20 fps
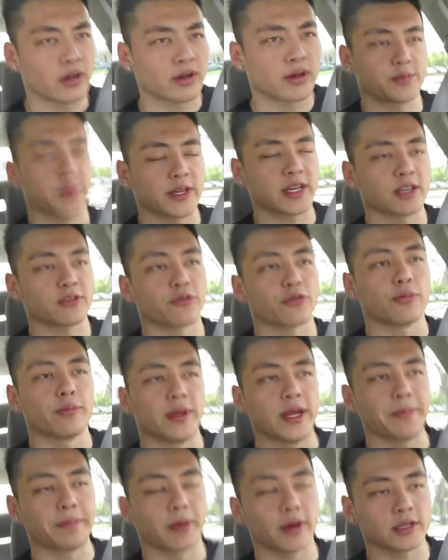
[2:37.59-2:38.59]
It's because for
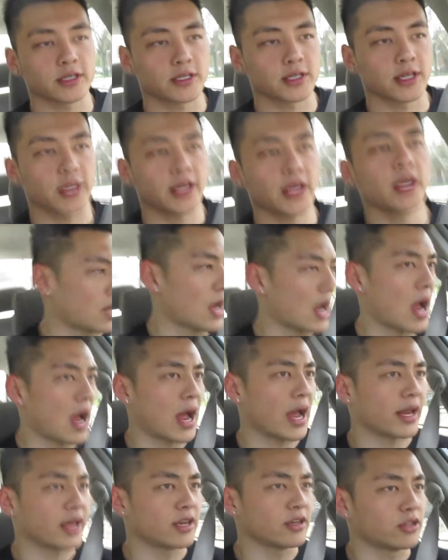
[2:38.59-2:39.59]
me personally,
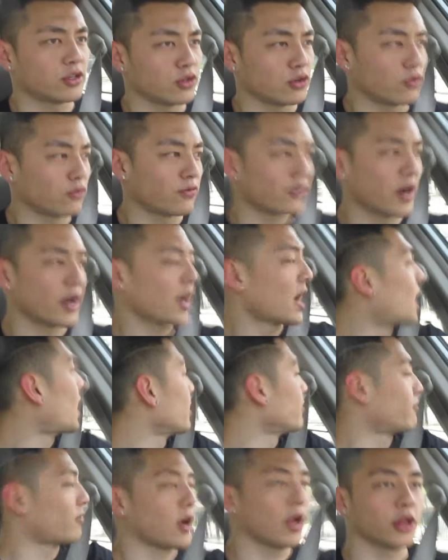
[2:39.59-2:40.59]
I can do very
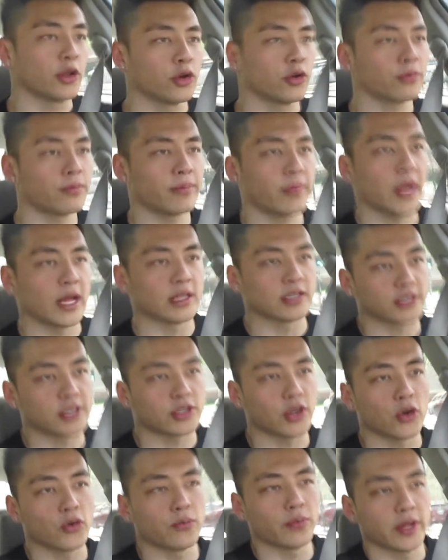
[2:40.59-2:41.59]
high volume and
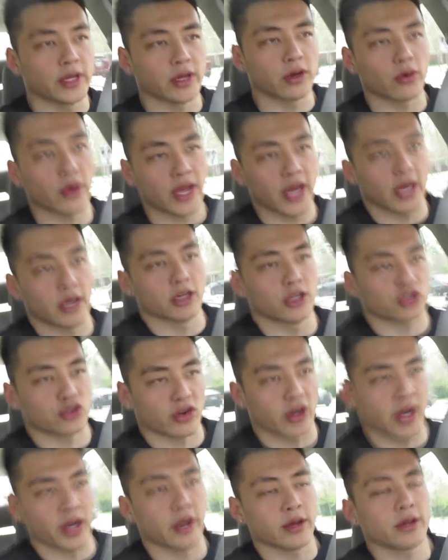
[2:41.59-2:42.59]
still be okay to
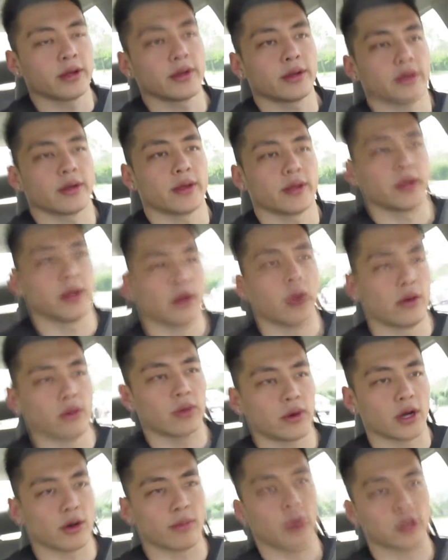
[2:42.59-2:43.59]
train, you know,
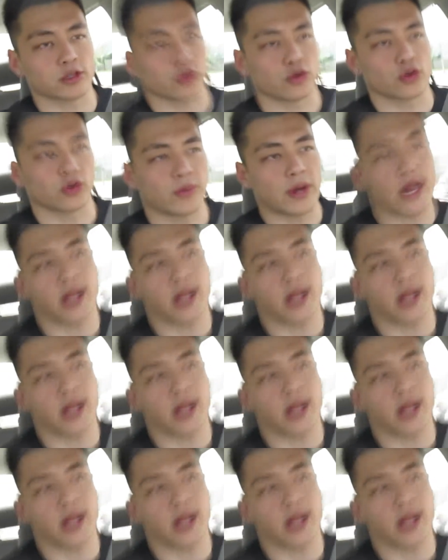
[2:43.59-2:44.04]
a muscle group.